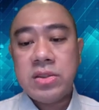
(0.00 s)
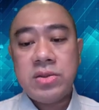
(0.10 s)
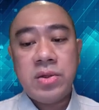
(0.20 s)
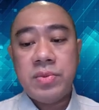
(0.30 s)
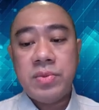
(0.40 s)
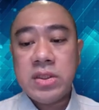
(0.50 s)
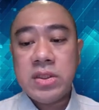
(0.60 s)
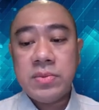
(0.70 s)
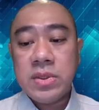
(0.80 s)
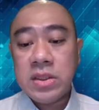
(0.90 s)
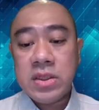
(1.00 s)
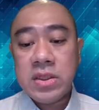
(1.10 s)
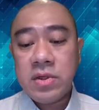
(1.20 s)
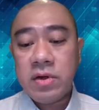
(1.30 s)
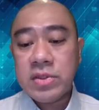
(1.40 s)
In
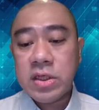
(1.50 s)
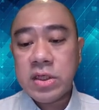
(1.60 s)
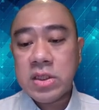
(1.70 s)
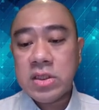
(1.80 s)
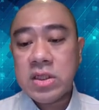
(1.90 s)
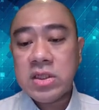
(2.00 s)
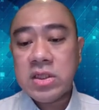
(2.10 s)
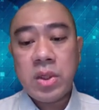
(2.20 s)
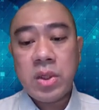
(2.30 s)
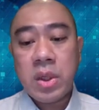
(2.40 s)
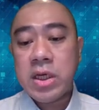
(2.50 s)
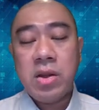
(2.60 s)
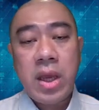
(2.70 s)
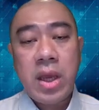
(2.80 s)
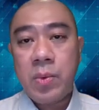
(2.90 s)
terms of resistances, we're taking a
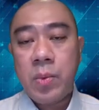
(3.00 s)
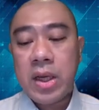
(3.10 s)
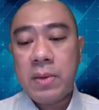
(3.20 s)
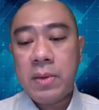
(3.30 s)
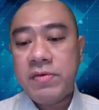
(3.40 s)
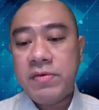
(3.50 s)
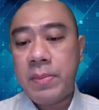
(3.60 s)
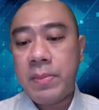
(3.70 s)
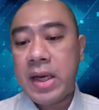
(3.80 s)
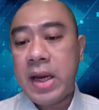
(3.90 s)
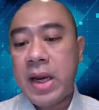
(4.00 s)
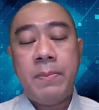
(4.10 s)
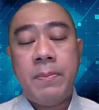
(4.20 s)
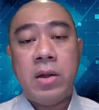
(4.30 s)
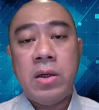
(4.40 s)
look at the weekly pivot coming in at
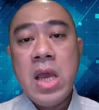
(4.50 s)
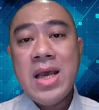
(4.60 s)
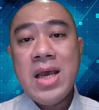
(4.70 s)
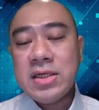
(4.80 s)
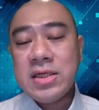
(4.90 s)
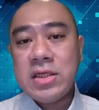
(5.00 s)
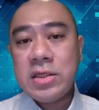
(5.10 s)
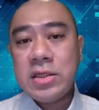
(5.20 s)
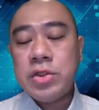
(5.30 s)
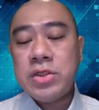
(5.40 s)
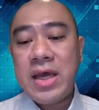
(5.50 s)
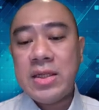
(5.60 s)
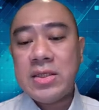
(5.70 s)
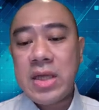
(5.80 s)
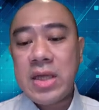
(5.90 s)
about 62
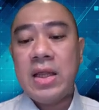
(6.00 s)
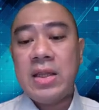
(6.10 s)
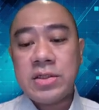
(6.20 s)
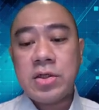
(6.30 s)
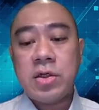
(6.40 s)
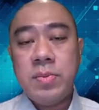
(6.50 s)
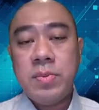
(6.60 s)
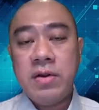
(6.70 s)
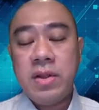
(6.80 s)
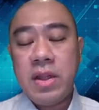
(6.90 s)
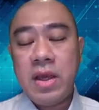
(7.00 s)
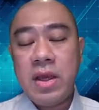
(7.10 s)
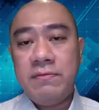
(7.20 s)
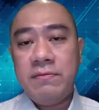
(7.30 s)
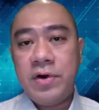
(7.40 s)
cents. That's going to be
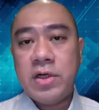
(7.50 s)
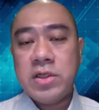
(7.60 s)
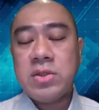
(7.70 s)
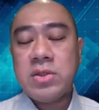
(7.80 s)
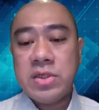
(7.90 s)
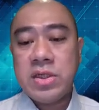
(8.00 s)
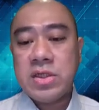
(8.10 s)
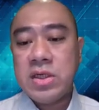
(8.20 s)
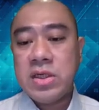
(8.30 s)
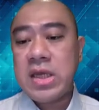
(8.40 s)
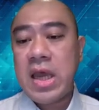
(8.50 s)
the first resistance.